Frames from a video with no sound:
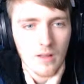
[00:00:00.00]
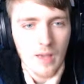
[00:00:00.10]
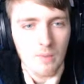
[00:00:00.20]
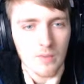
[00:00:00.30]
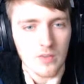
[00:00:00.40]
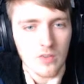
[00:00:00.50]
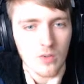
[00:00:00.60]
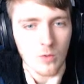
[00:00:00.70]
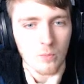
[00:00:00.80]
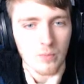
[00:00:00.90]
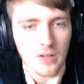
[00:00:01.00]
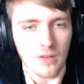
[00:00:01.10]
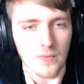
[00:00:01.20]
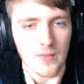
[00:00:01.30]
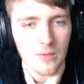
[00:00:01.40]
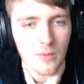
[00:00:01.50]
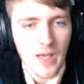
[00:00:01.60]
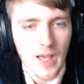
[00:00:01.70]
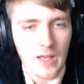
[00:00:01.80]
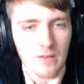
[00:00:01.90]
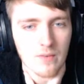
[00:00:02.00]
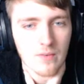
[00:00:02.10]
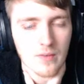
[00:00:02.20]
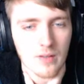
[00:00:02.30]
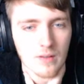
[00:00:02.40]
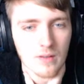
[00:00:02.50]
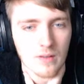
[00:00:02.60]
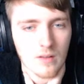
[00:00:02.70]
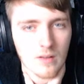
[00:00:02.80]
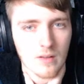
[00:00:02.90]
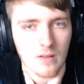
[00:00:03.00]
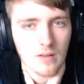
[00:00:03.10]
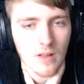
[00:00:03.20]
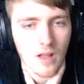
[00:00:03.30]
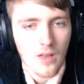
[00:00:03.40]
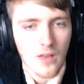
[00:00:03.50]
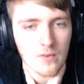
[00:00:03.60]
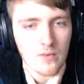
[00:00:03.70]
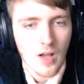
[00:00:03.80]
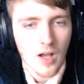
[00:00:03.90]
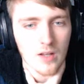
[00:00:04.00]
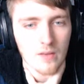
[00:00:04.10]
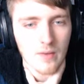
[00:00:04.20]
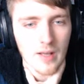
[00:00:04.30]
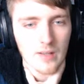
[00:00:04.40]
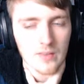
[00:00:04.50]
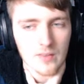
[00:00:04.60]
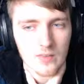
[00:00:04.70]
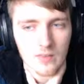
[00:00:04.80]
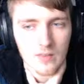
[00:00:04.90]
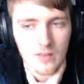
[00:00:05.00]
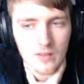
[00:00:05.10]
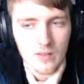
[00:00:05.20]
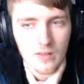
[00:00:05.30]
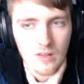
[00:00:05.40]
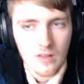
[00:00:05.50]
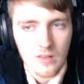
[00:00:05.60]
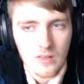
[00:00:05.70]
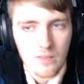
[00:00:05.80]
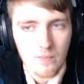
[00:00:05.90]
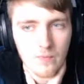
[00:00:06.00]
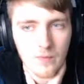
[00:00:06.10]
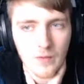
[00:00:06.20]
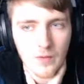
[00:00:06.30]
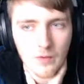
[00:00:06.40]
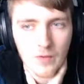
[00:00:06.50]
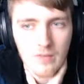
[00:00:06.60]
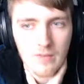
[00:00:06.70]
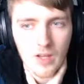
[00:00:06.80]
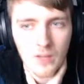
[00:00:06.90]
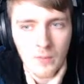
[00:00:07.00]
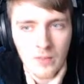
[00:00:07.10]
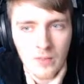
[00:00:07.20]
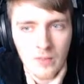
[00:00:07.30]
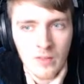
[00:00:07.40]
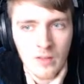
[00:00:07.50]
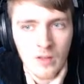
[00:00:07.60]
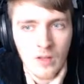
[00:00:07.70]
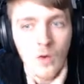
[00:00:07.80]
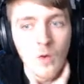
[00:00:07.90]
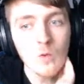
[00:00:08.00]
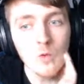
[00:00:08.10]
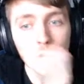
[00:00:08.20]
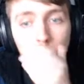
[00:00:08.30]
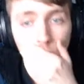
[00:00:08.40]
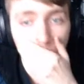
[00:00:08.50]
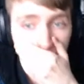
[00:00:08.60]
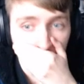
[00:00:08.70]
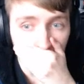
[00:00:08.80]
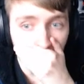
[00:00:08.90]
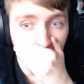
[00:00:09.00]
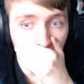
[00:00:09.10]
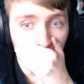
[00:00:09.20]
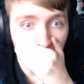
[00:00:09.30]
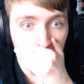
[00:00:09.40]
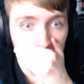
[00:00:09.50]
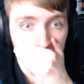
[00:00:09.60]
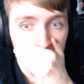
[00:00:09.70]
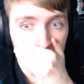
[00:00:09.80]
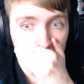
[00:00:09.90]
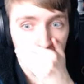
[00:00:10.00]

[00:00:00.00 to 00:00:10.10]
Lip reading: Emery's cute, but I don't think we have enough artifacts to fill the graveyard with. Ooh, Witching Well works.